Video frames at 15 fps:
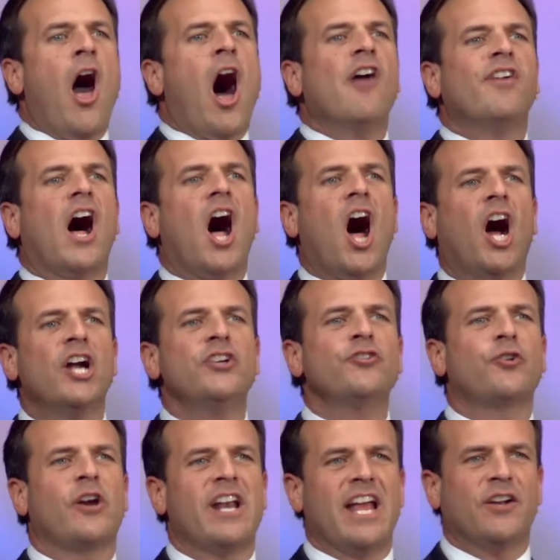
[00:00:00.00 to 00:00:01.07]
of
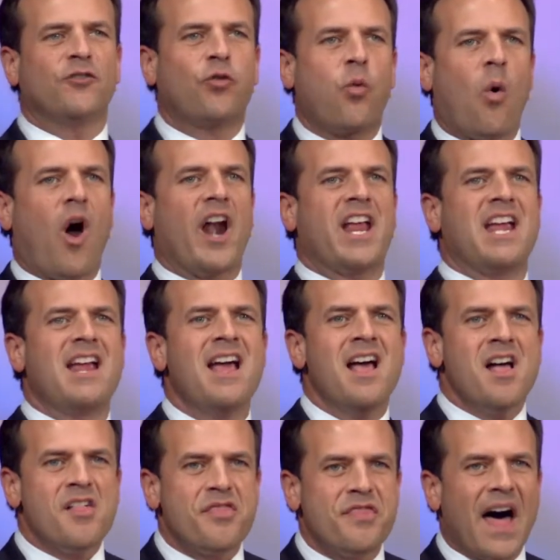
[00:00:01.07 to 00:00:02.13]

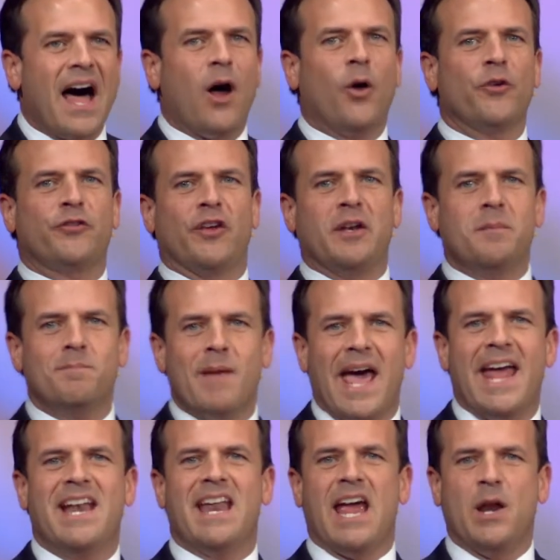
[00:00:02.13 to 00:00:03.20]
120,000 men